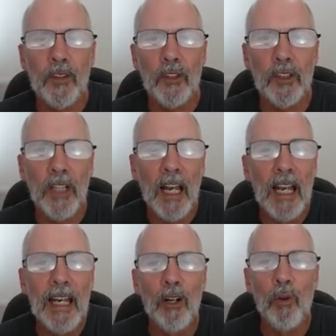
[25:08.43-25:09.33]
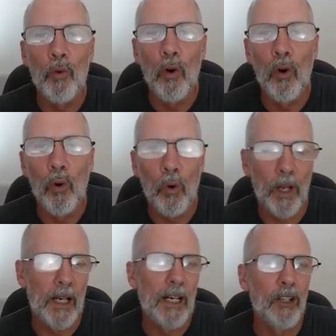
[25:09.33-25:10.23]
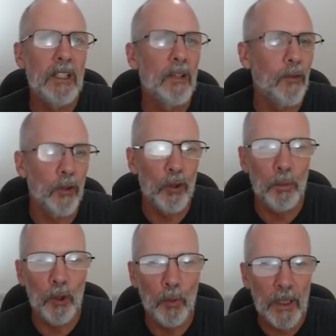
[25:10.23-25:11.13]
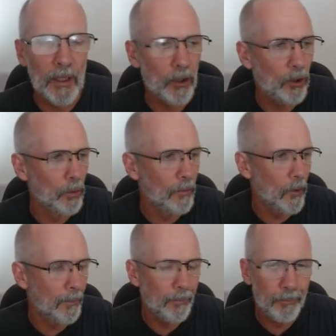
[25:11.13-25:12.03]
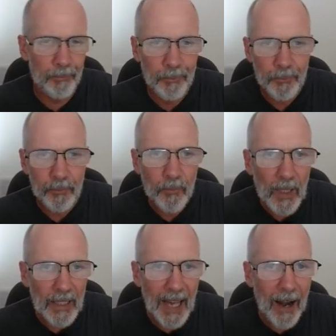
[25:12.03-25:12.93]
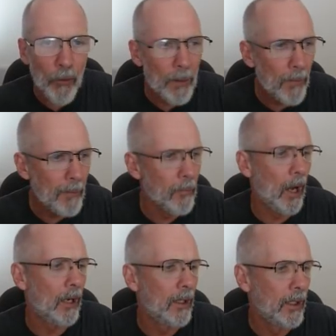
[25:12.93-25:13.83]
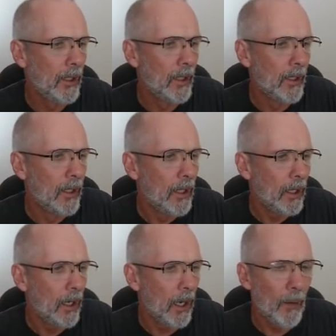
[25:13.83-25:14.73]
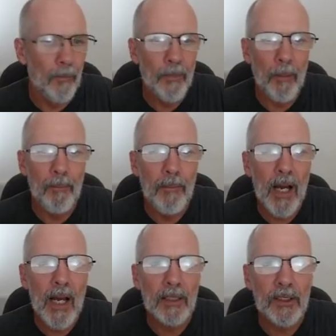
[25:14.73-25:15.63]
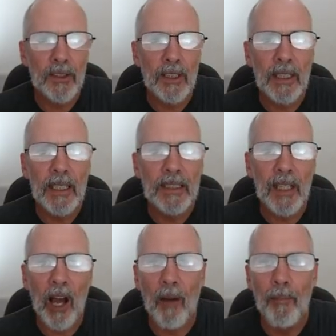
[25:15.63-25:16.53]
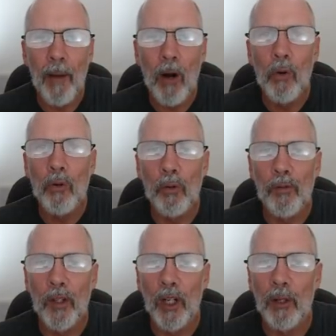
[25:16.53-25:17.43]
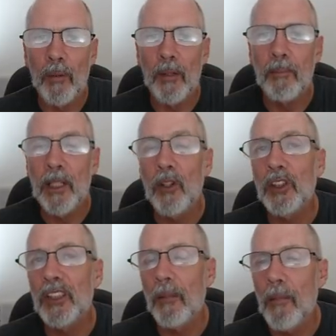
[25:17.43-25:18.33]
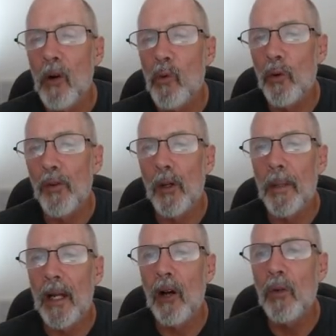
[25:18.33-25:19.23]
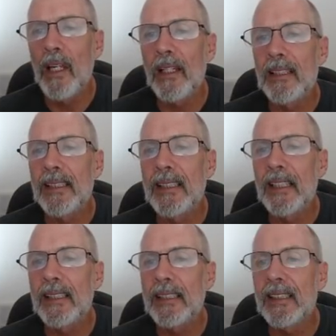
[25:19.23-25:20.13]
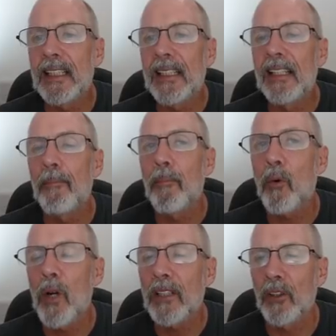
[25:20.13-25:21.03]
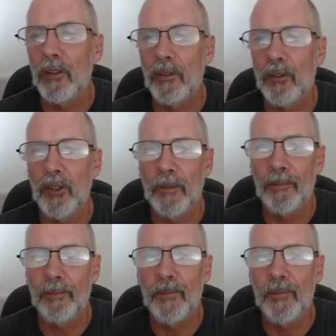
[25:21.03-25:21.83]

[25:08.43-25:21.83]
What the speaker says: just a little rule, a little difference between the two of them. Now remember, must is a modal verb, and because it's a modal verb, it only exists in the present.